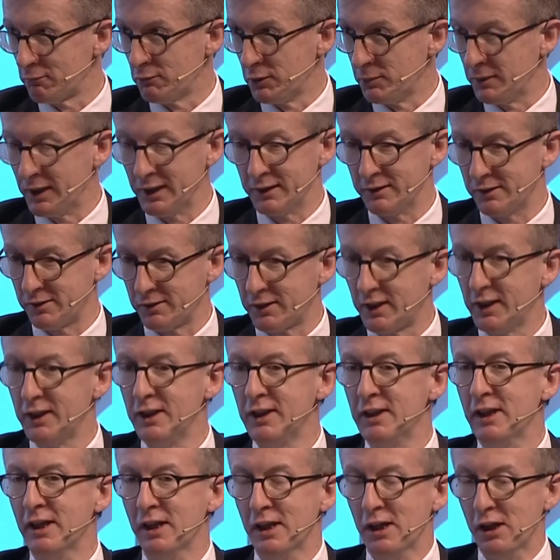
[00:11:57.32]
remains
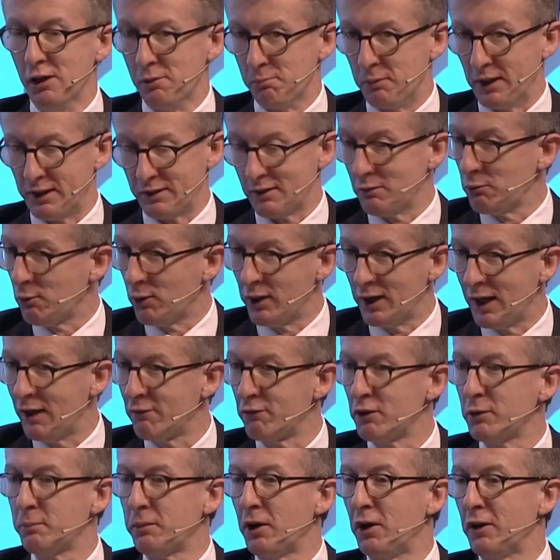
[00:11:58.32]
key, but
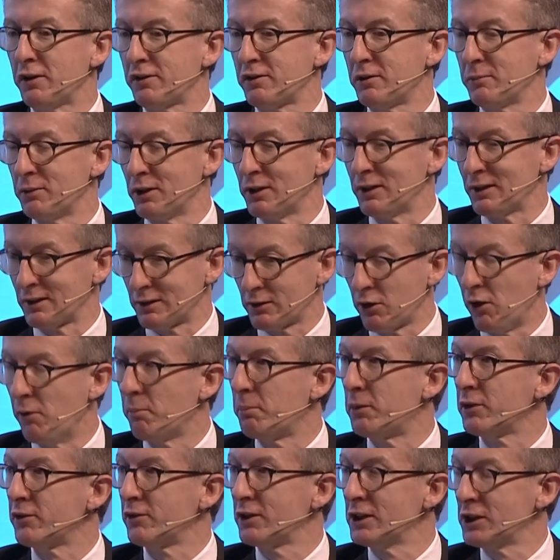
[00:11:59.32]
wherever possible,
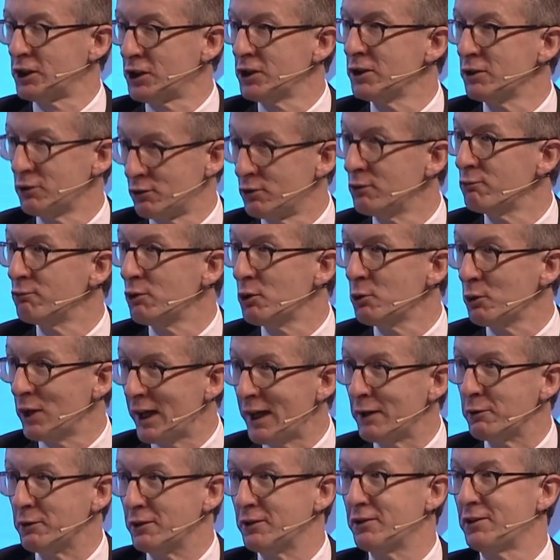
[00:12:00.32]
competition to roll
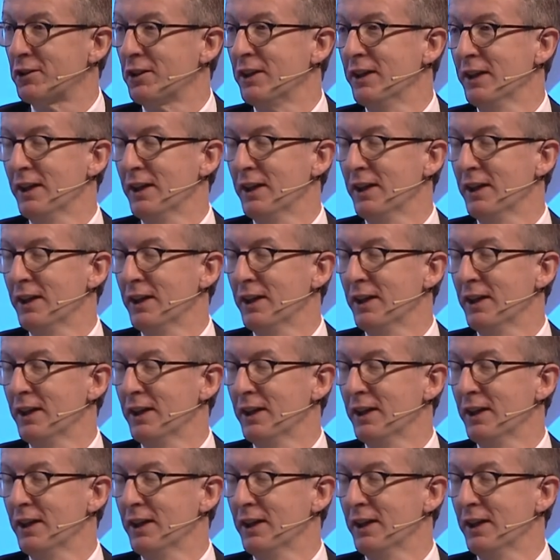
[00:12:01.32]
out